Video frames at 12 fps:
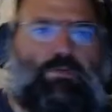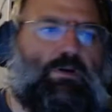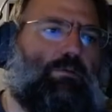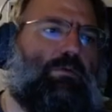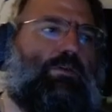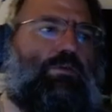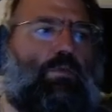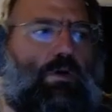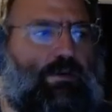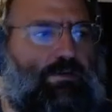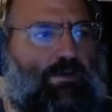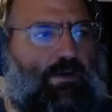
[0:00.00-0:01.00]
much
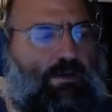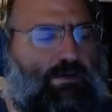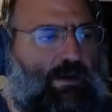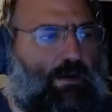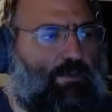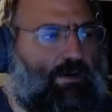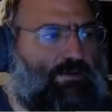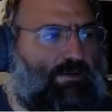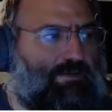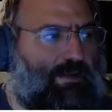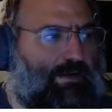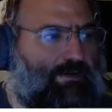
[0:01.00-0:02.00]
what Databricks is
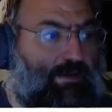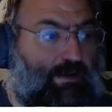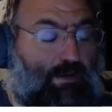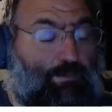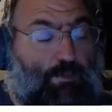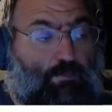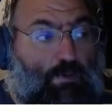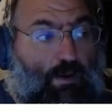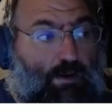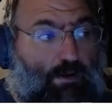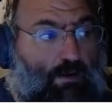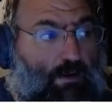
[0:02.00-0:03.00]
like to get up and
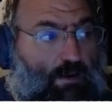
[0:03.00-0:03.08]
running,